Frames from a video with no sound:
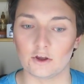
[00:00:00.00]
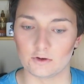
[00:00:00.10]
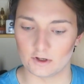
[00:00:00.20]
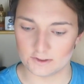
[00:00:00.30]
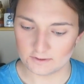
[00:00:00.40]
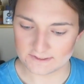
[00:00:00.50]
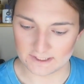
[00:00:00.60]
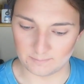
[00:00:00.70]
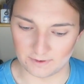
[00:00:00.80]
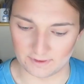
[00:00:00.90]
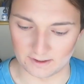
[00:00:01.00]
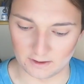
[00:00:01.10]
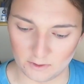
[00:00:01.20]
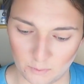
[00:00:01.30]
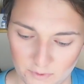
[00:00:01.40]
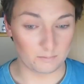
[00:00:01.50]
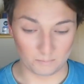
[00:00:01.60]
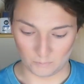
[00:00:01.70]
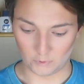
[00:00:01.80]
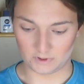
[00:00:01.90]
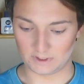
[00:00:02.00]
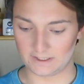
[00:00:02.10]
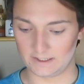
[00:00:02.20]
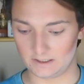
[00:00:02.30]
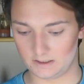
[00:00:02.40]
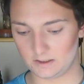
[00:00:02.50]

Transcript: You can also do the same thing with more like